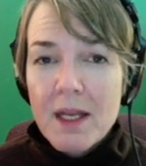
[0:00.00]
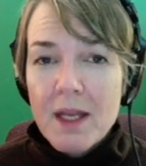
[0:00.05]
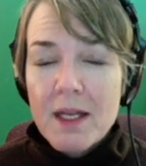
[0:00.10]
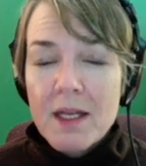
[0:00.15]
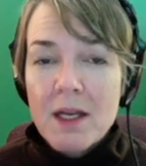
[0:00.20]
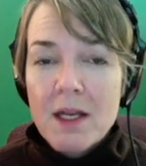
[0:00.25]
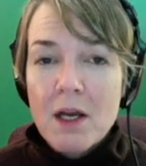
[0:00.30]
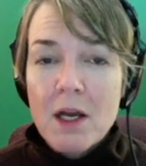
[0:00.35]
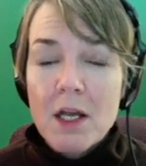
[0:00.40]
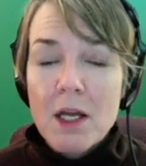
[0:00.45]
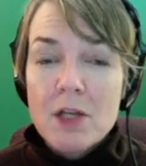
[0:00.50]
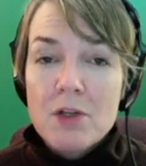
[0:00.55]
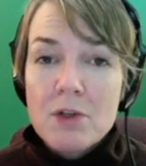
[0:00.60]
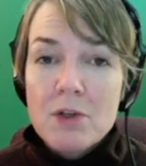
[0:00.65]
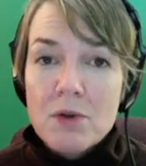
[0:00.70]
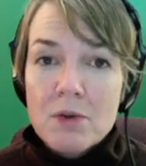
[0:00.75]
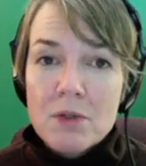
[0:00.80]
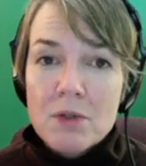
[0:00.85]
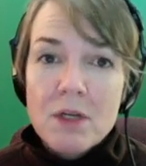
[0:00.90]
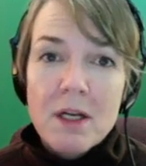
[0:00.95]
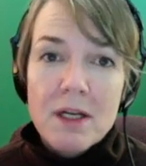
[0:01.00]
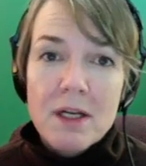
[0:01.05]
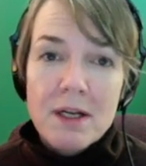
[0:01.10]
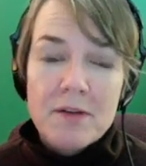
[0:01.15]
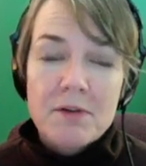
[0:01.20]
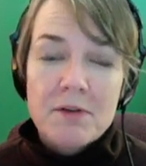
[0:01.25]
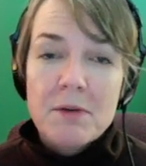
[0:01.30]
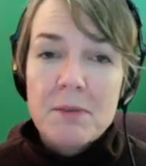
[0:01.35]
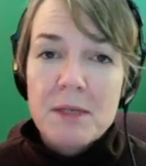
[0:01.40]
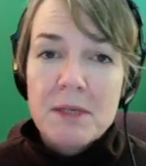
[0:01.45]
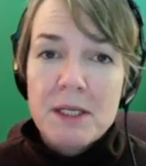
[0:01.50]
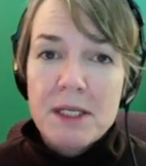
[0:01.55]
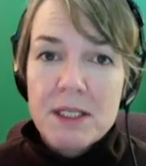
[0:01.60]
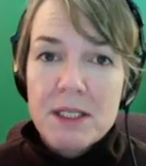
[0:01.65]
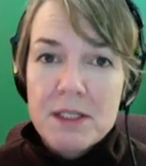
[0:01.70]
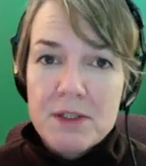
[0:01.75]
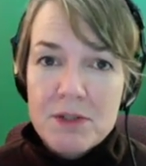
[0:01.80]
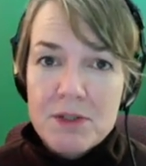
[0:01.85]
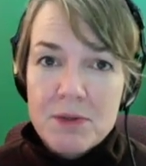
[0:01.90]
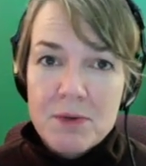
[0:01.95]
Now, I know not everybody
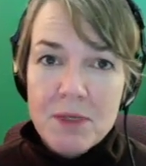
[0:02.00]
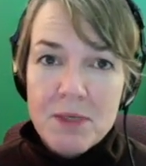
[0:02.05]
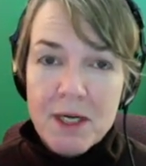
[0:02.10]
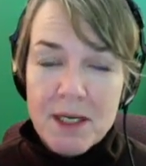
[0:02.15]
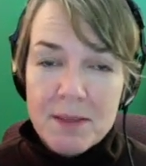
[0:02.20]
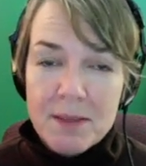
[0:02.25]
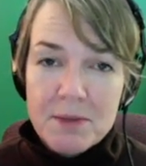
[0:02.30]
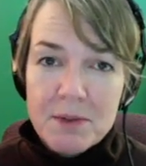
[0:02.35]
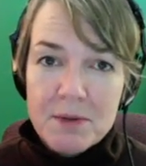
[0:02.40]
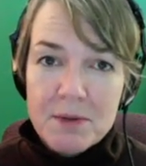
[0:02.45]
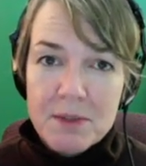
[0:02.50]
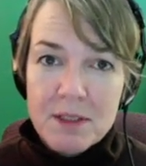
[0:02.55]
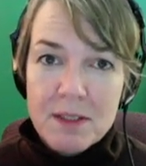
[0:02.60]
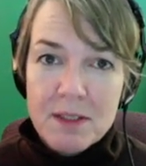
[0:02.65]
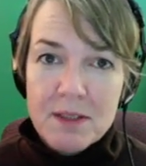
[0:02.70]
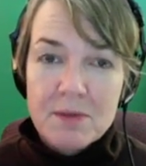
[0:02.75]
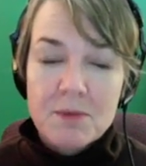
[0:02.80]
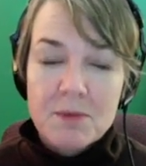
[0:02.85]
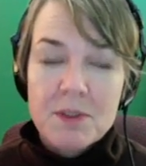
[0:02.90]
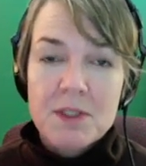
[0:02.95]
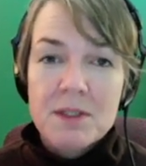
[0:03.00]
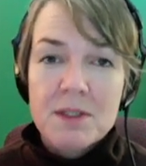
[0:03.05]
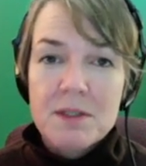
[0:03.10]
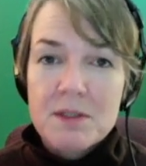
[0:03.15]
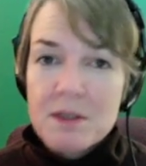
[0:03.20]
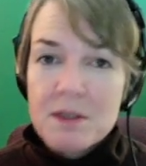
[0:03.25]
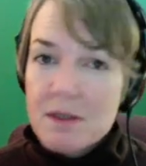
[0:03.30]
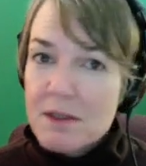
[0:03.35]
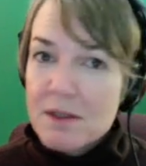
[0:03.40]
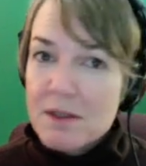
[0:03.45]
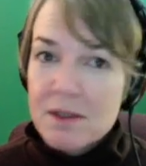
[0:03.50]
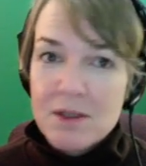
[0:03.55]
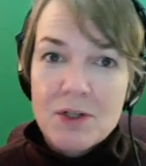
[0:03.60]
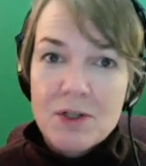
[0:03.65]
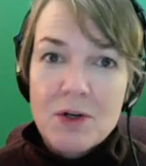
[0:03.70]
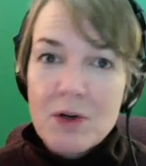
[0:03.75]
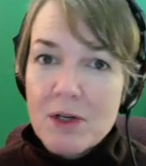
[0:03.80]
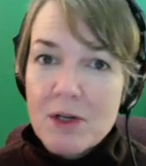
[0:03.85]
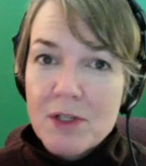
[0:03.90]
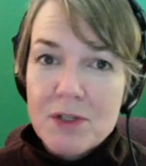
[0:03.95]
can do what I'm doing, which is
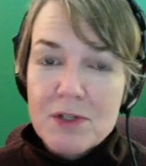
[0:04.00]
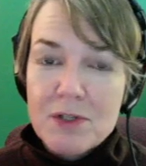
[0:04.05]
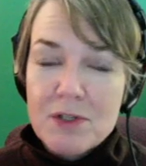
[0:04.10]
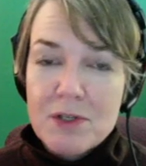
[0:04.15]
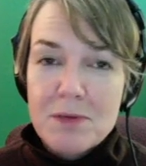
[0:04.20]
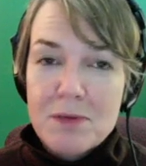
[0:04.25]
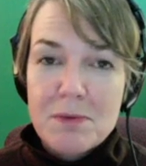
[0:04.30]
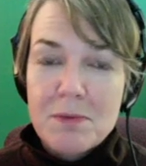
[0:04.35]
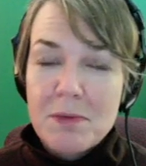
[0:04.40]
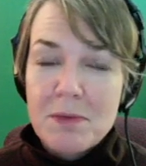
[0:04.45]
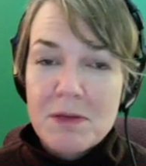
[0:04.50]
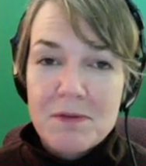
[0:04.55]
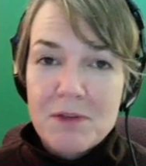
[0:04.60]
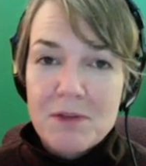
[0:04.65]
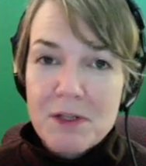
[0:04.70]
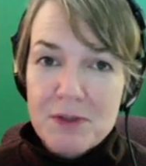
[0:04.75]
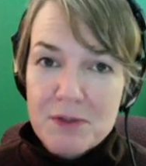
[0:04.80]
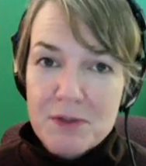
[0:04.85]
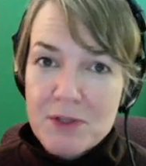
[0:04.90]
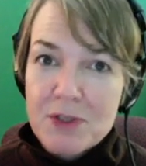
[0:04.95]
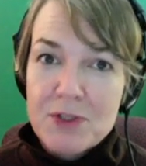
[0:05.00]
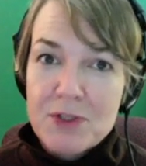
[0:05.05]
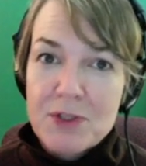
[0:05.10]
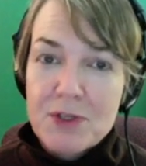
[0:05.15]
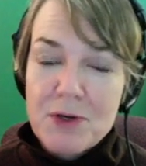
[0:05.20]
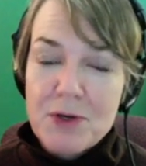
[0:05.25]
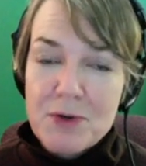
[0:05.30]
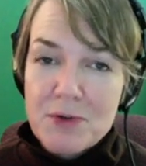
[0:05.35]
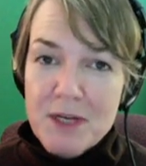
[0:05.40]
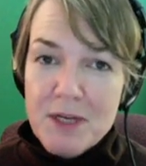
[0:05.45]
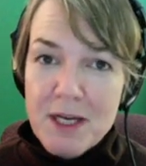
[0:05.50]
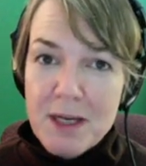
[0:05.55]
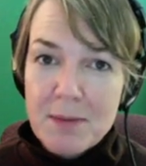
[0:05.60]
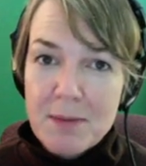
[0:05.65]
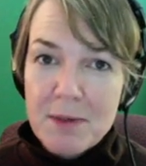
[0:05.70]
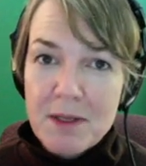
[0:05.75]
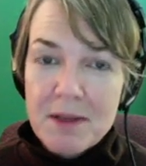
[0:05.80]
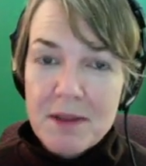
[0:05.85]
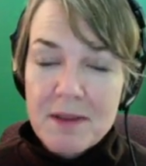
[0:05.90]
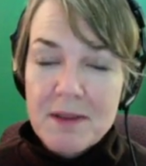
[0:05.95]
go on YouTube and make videos under your own name.
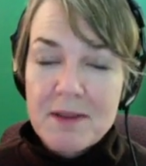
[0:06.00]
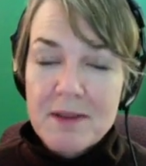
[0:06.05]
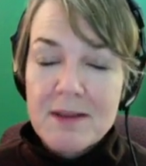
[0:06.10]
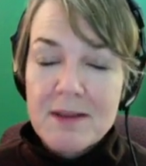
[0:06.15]
And